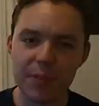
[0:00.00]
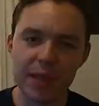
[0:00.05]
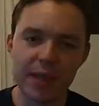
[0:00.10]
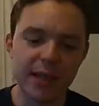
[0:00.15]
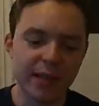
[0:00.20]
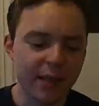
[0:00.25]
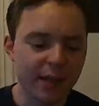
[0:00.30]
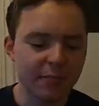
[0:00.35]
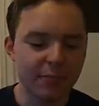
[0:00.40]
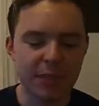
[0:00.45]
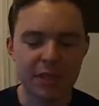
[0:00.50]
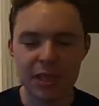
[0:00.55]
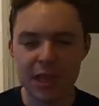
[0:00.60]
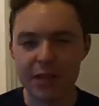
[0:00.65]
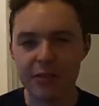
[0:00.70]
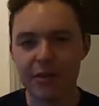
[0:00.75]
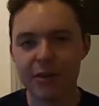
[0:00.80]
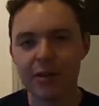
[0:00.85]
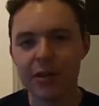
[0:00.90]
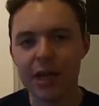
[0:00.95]
be
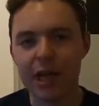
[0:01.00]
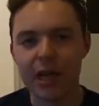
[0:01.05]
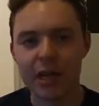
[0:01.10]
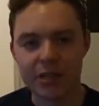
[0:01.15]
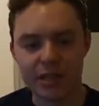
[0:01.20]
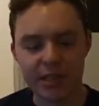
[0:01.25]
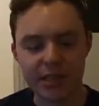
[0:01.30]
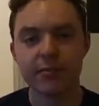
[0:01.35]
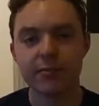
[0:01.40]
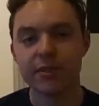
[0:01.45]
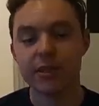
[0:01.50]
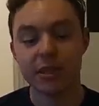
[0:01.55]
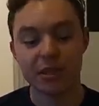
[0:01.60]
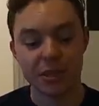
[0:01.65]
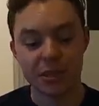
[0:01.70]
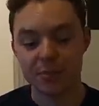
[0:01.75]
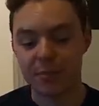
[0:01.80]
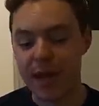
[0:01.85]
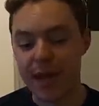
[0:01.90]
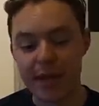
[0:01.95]
material cartings such
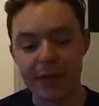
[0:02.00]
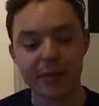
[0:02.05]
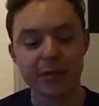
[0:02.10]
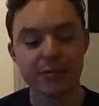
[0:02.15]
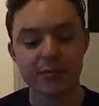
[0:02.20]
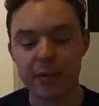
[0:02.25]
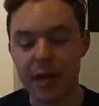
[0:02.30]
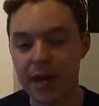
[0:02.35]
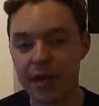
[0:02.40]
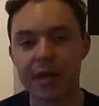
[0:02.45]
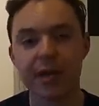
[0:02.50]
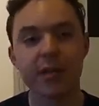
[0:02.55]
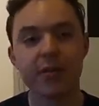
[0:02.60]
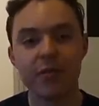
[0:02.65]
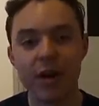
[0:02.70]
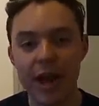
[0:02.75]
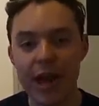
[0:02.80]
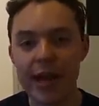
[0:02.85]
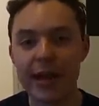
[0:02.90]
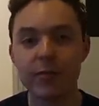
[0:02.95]
as bales, muck,
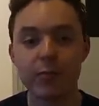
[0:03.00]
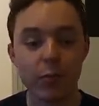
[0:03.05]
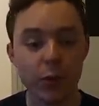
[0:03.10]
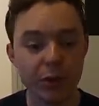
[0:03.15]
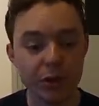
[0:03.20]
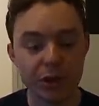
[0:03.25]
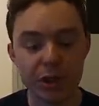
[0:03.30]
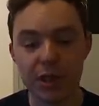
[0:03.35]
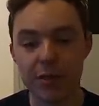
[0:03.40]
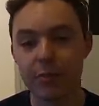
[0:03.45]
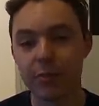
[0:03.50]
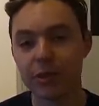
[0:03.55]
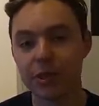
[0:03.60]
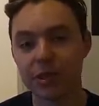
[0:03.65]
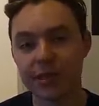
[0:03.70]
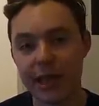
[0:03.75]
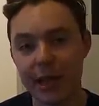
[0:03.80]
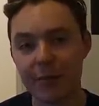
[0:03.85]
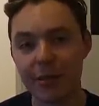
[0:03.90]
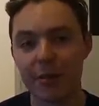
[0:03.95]
grain, wood chip, which
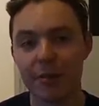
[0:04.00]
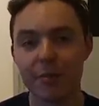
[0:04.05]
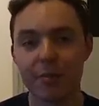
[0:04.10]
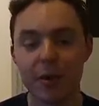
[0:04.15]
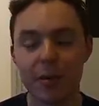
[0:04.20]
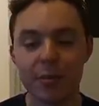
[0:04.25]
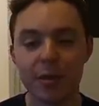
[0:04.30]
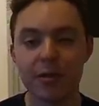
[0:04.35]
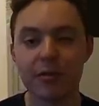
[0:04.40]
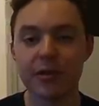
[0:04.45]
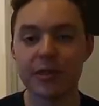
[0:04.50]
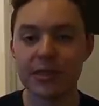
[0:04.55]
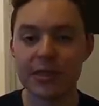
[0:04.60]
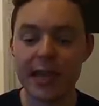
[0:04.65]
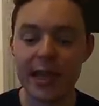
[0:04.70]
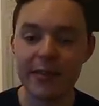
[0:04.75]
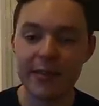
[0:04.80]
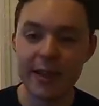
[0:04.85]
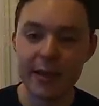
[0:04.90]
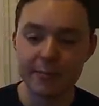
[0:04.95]
is now becoming popular in this
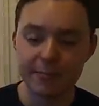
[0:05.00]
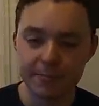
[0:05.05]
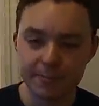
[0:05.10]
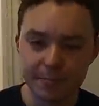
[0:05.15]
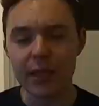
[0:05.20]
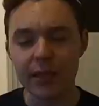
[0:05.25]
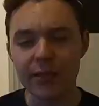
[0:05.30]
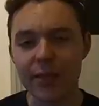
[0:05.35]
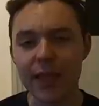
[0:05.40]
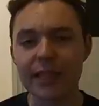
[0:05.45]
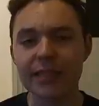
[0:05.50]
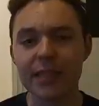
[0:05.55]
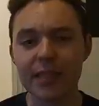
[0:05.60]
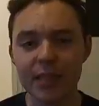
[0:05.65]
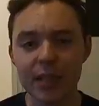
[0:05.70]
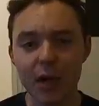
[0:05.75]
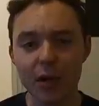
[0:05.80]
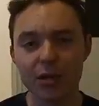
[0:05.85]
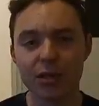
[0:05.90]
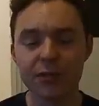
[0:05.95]
area. There's
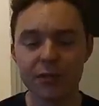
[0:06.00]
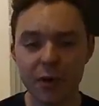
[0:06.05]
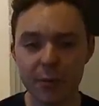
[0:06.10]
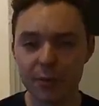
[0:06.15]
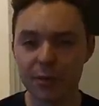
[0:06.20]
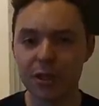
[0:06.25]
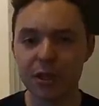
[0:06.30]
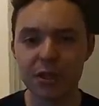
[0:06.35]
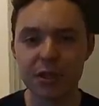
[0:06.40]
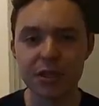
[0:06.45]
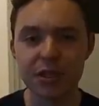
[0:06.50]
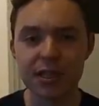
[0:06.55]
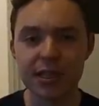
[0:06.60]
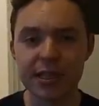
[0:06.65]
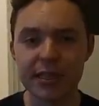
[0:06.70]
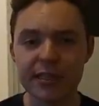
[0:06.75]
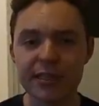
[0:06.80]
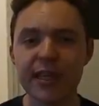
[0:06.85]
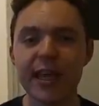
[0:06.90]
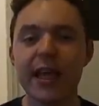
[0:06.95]
lots of
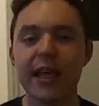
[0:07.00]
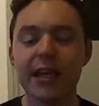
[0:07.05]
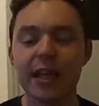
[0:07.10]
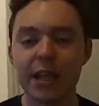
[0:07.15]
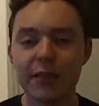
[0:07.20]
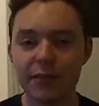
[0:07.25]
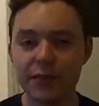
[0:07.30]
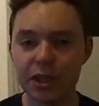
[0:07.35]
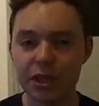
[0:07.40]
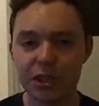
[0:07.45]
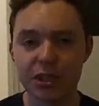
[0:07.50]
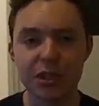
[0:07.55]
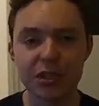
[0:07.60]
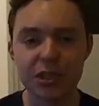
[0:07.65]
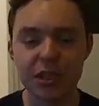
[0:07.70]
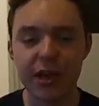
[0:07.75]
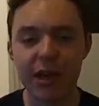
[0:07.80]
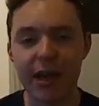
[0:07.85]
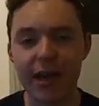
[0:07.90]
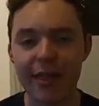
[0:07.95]
opportunities. You've just got
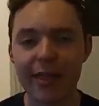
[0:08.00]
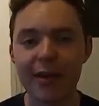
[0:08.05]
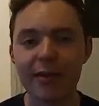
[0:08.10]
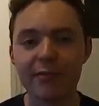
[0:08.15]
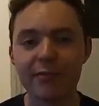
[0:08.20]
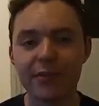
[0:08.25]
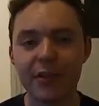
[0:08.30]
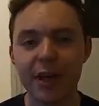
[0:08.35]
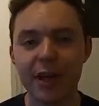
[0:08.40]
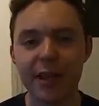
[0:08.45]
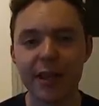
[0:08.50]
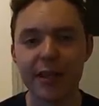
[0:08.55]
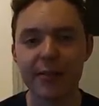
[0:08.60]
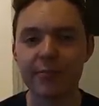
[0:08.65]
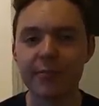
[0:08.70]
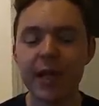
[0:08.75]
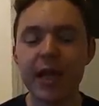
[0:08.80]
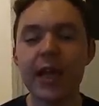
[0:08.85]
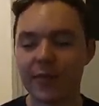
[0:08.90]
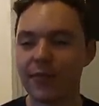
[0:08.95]
to go out there and find
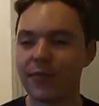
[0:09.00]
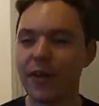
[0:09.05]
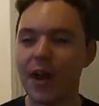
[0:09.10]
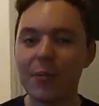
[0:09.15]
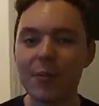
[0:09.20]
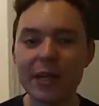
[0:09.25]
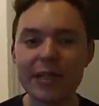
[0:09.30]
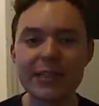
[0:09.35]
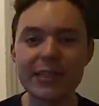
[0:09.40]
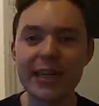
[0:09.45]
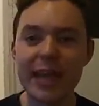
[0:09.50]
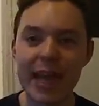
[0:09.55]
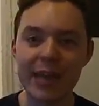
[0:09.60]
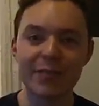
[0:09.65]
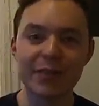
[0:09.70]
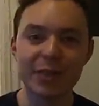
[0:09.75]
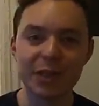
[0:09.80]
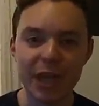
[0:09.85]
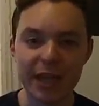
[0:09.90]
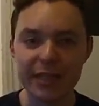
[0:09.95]
them. Farming is an
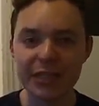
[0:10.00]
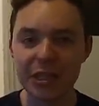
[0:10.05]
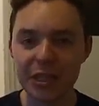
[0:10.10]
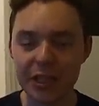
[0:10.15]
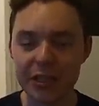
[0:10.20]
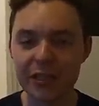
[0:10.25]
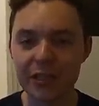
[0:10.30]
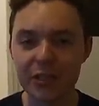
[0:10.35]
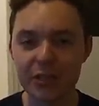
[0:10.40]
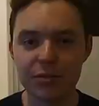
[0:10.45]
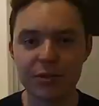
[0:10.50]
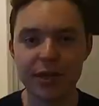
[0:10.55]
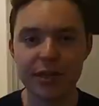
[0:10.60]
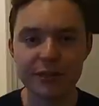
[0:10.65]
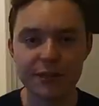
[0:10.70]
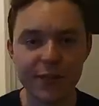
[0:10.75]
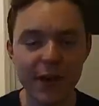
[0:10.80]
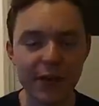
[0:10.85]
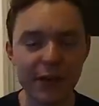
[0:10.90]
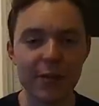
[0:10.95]
ever-changing industry.
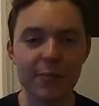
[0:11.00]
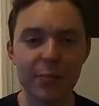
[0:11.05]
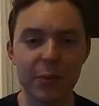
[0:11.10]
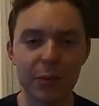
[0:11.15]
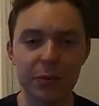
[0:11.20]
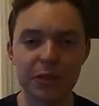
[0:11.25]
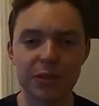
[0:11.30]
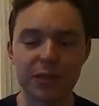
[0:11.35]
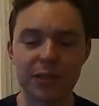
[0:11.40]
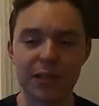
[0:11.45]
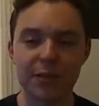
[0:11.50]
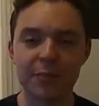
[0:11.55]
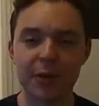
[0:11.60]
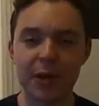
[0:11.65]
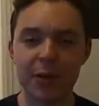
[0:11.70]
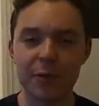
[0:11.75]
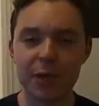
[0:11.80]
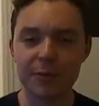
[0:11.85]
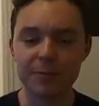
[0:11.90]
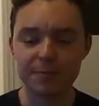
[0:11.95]
It's very important at the
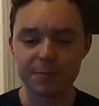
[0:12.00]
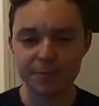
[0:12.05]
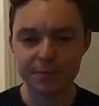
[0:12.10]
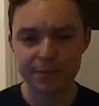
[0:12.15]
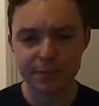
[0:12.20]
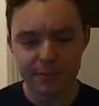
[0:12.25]
moment.